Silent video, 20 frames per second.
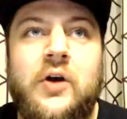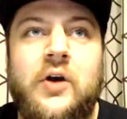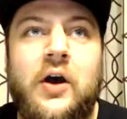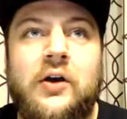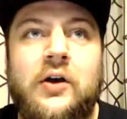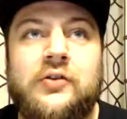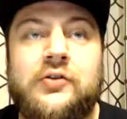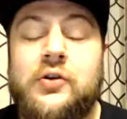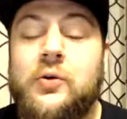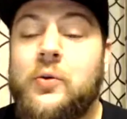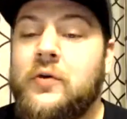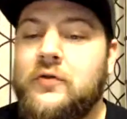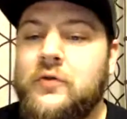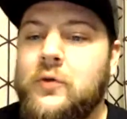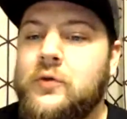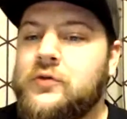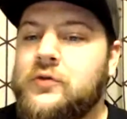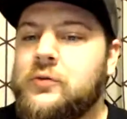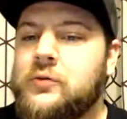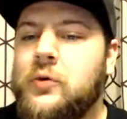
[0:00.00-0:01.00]
So we've
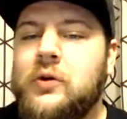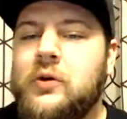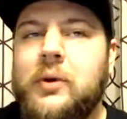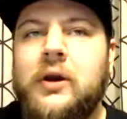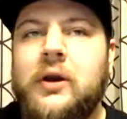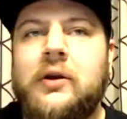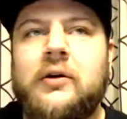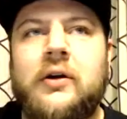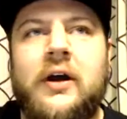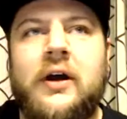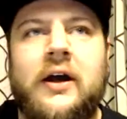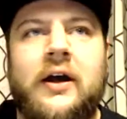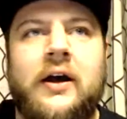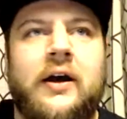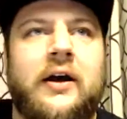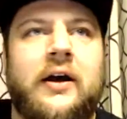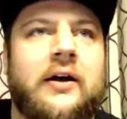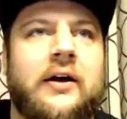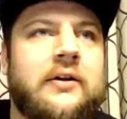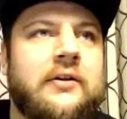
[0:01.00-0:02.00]
spoke
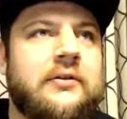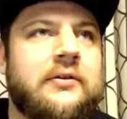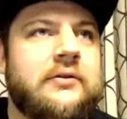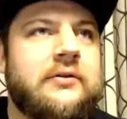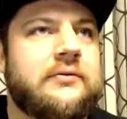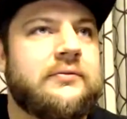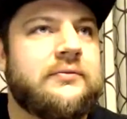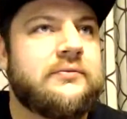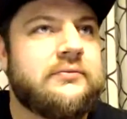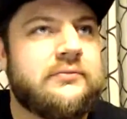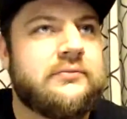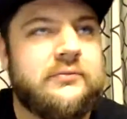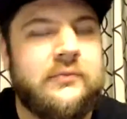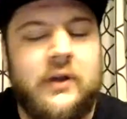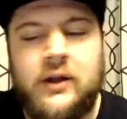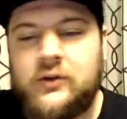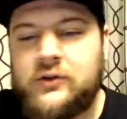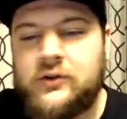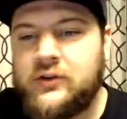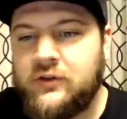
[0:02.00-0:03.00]
about
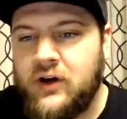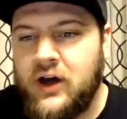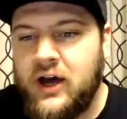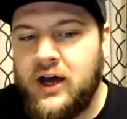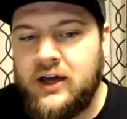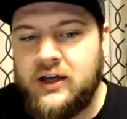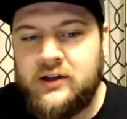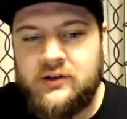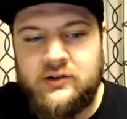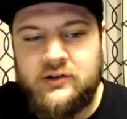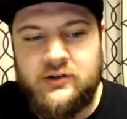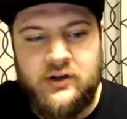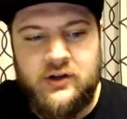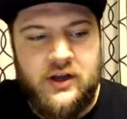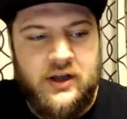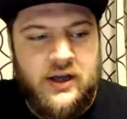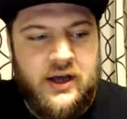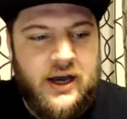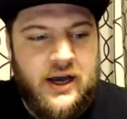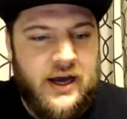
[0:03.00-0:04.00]
Hills Have Eyes.
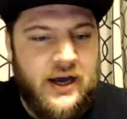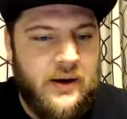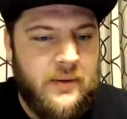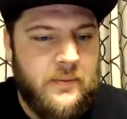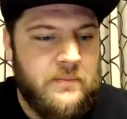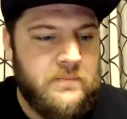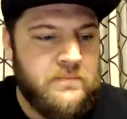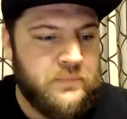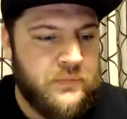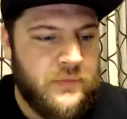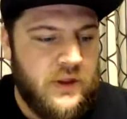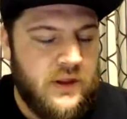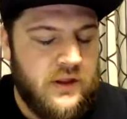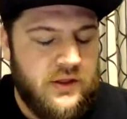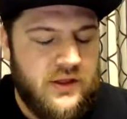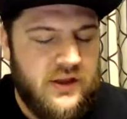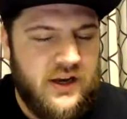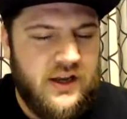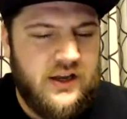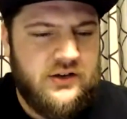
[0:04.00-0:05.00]
The
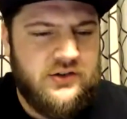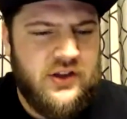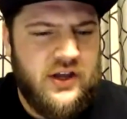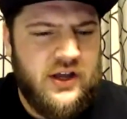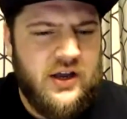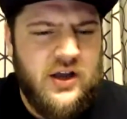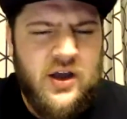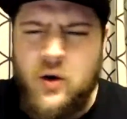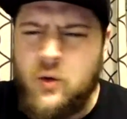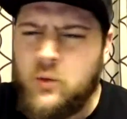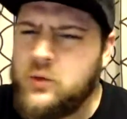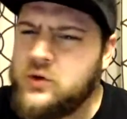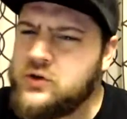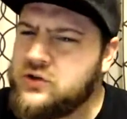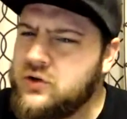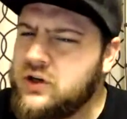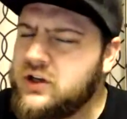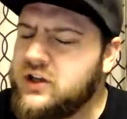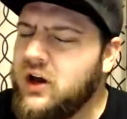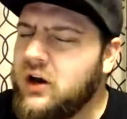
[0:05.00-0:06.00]
next thing was
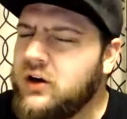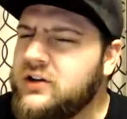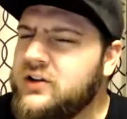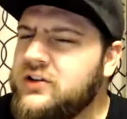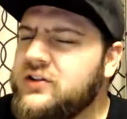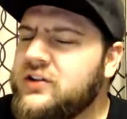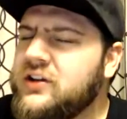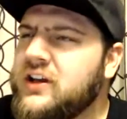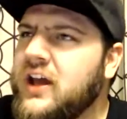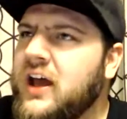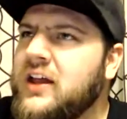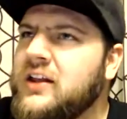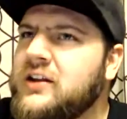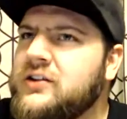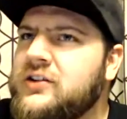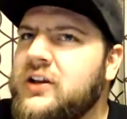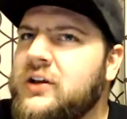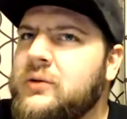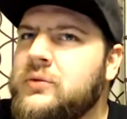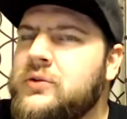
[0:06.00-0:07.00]
Guardians of the
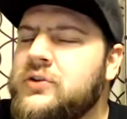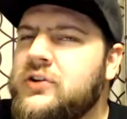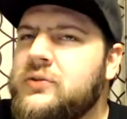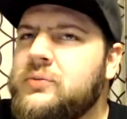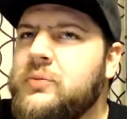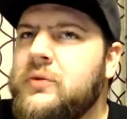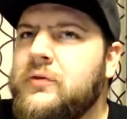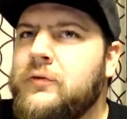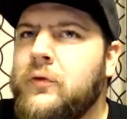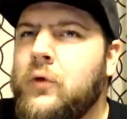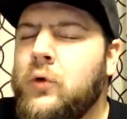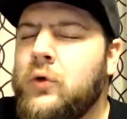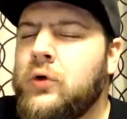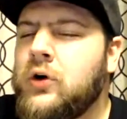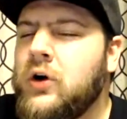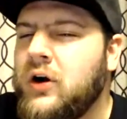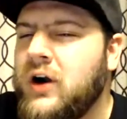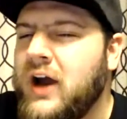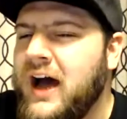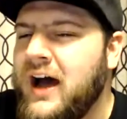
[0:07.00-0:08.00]
Galaxy. Was this before
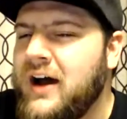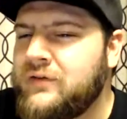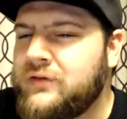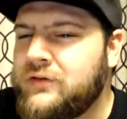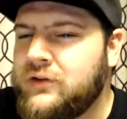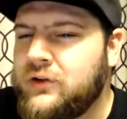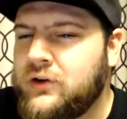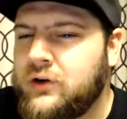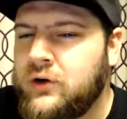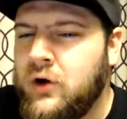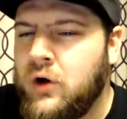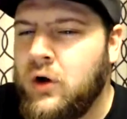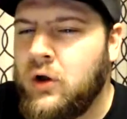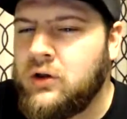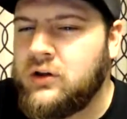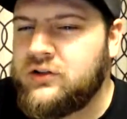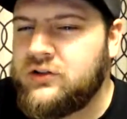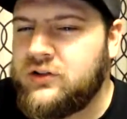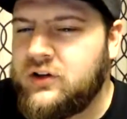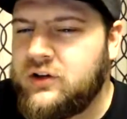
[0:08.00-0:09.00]
or after
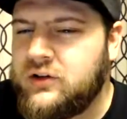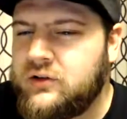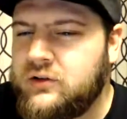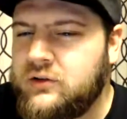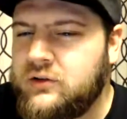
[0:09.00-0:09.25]
Holliston?